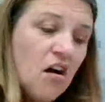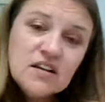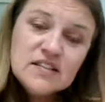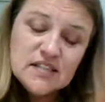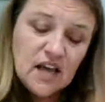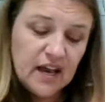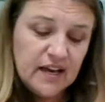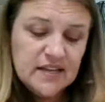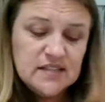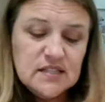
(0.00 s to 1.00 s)
side
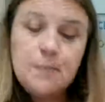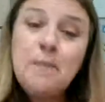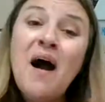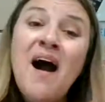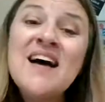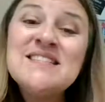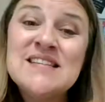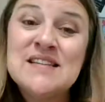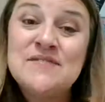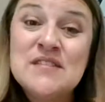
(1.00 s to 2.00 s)
is the
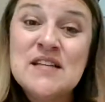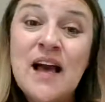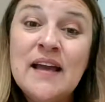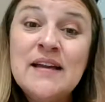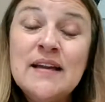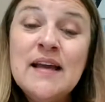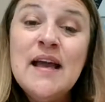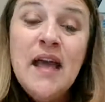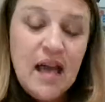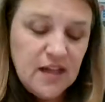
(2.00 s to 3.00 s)
positive side,
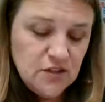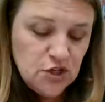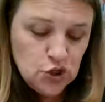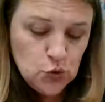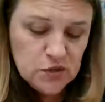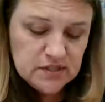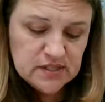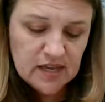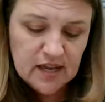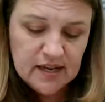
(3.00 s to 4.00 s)
and the short
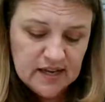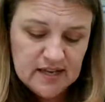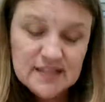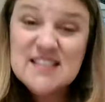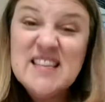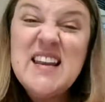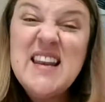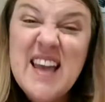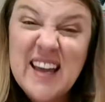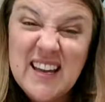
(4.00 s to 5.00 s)
side is the
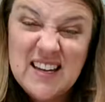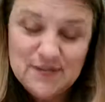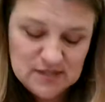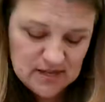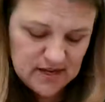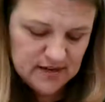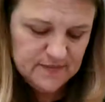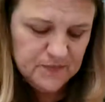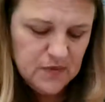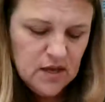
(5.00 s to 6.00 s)
negative side.
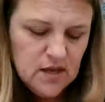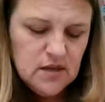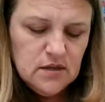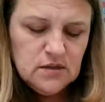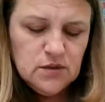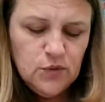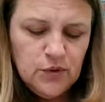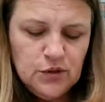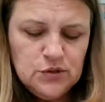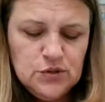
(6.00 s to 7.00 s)
So when
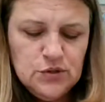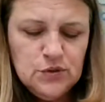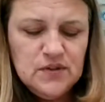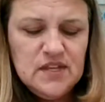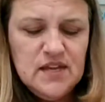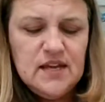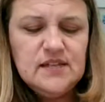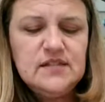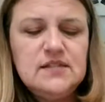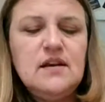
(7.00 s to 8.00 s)
you do
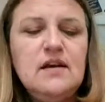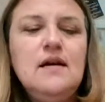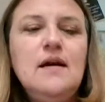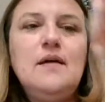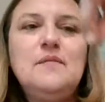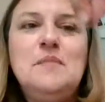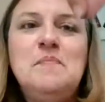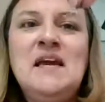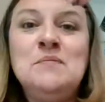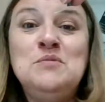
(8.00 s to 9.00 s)
this, I'm going to
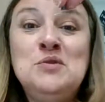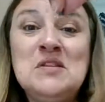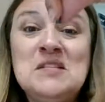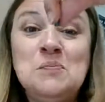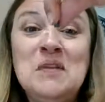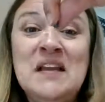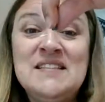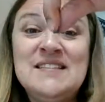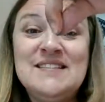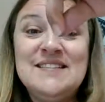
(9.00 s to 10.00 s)
make them do the
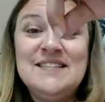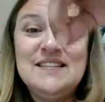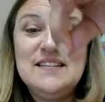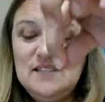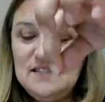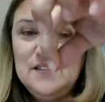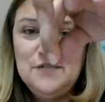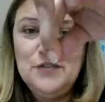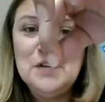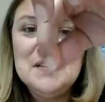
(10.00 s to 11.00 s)
splits. I don't know if
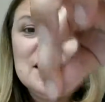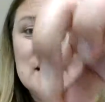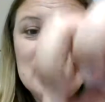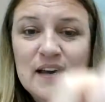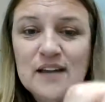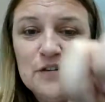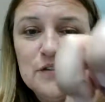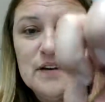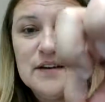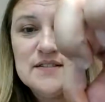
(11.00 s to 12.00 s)
you can see that or
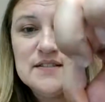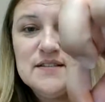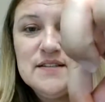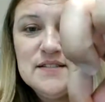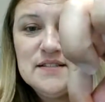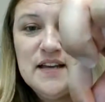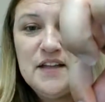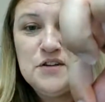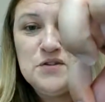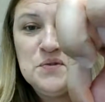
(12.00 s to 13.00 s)
not. See how
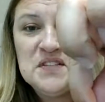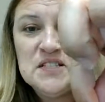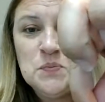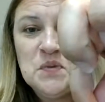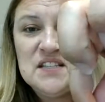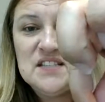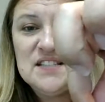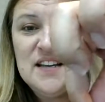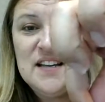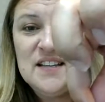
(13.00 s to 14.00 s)
they're doing the splits
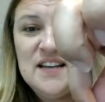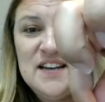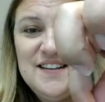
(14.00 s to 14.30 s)
down there?